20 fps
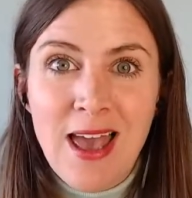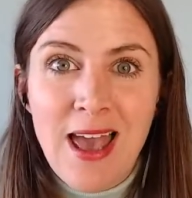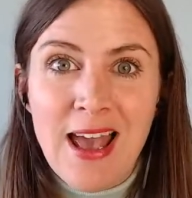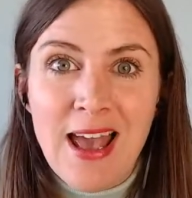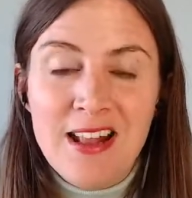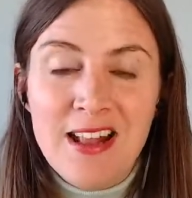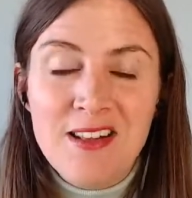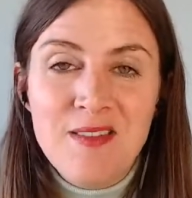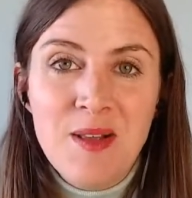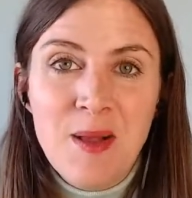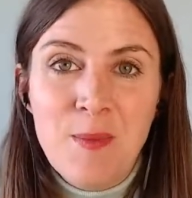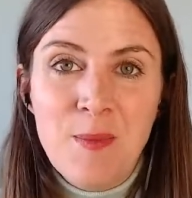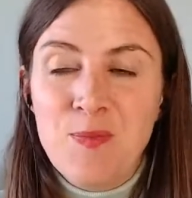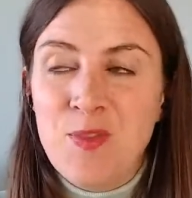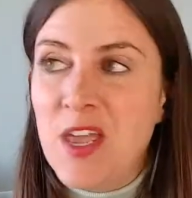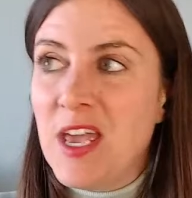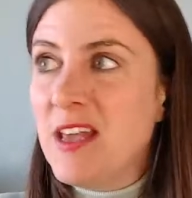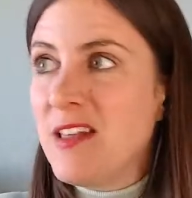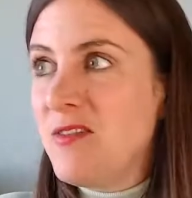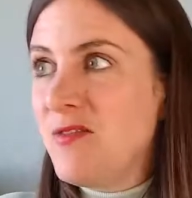And
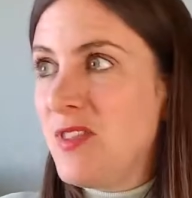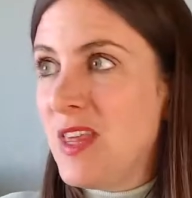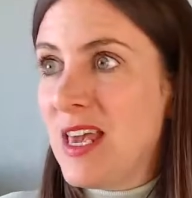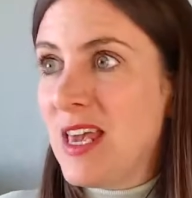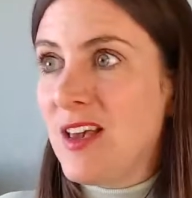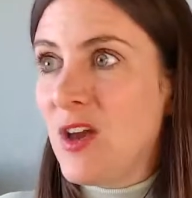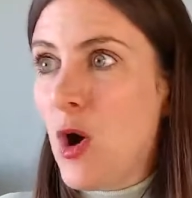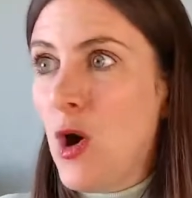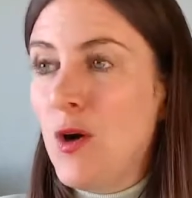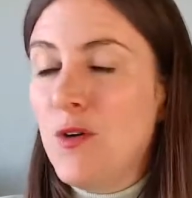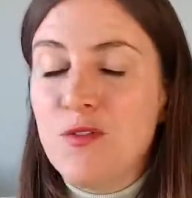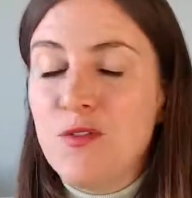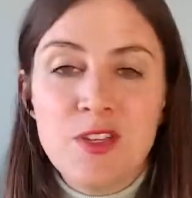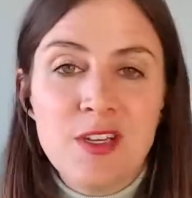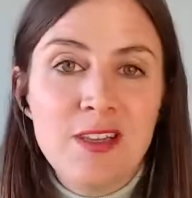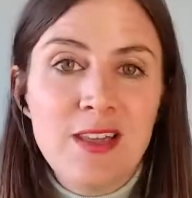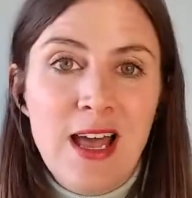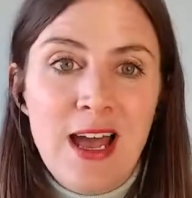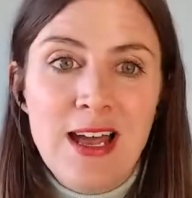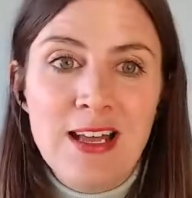they think
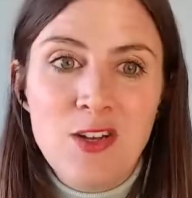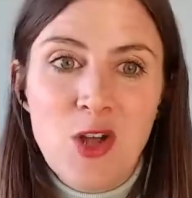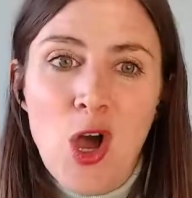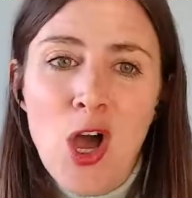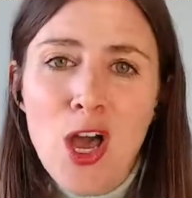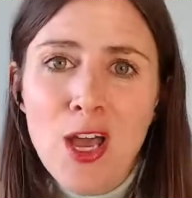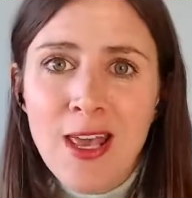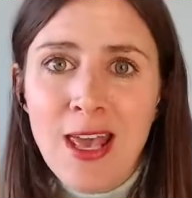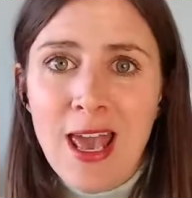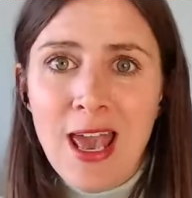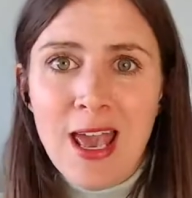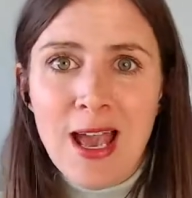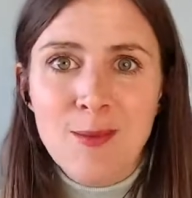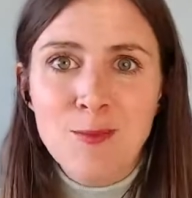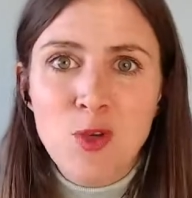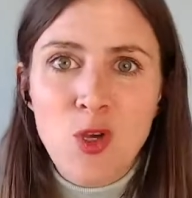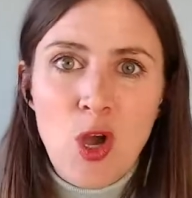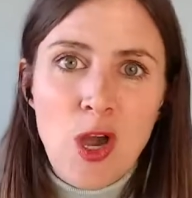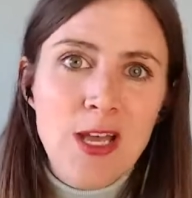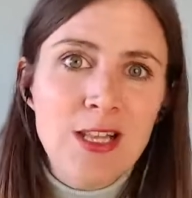often that, okay,
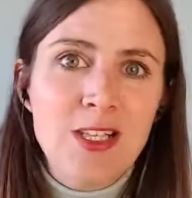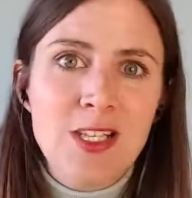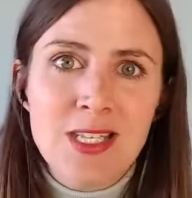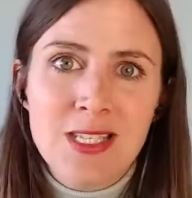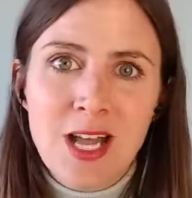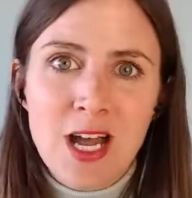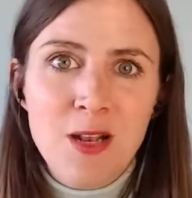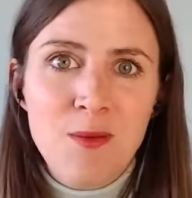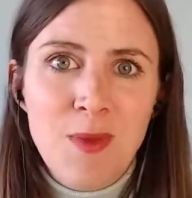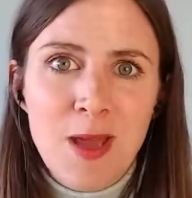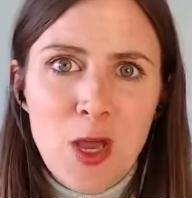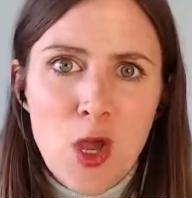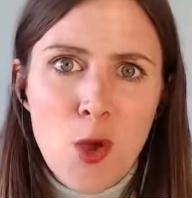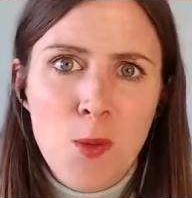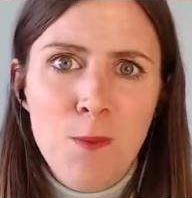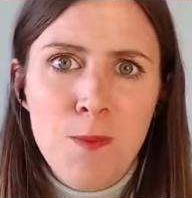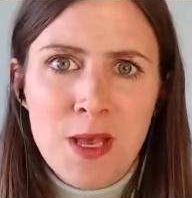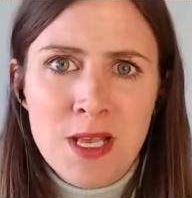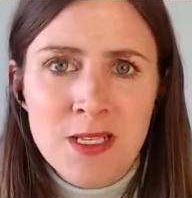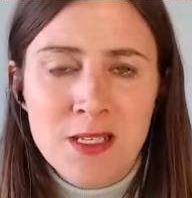I'm going to start my
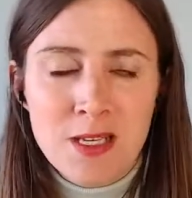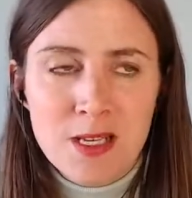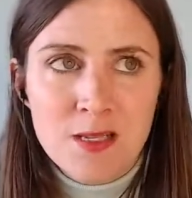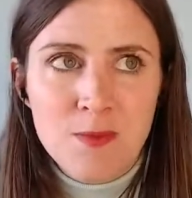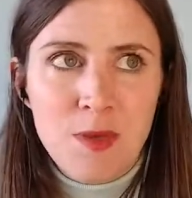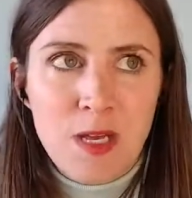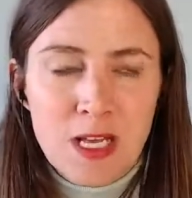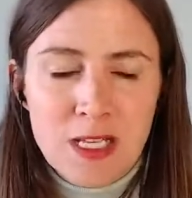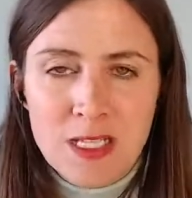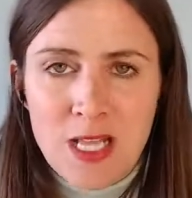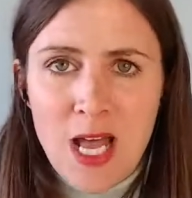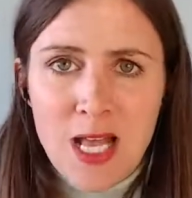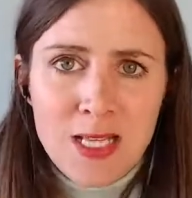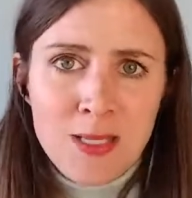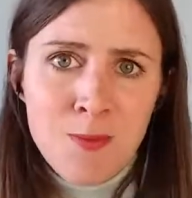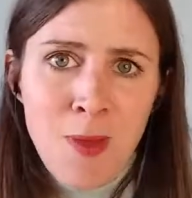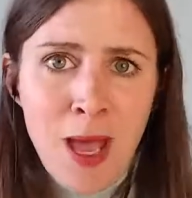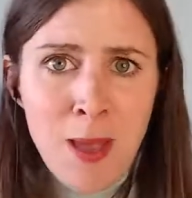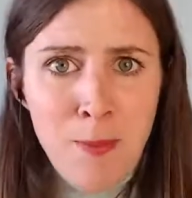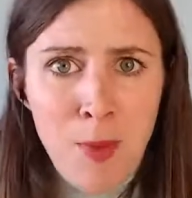own business because
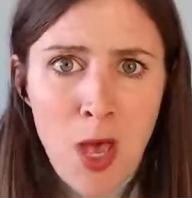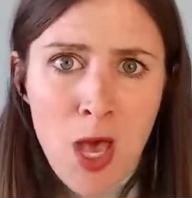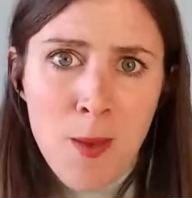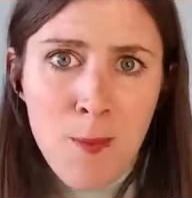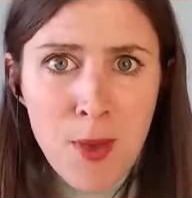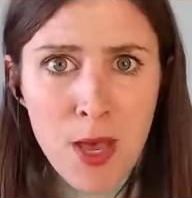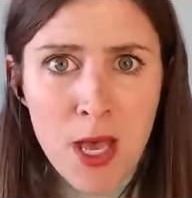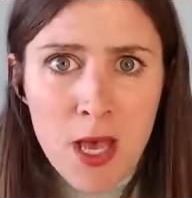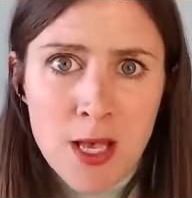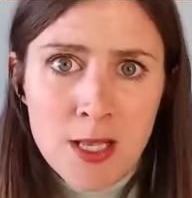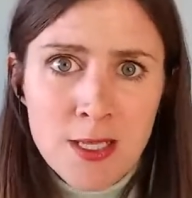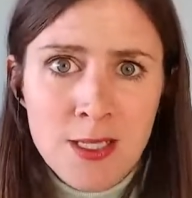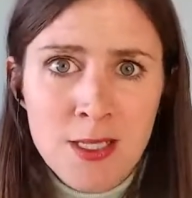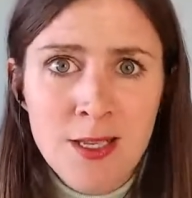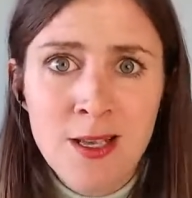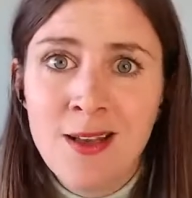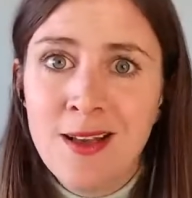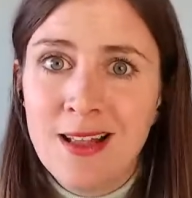that's my purpose.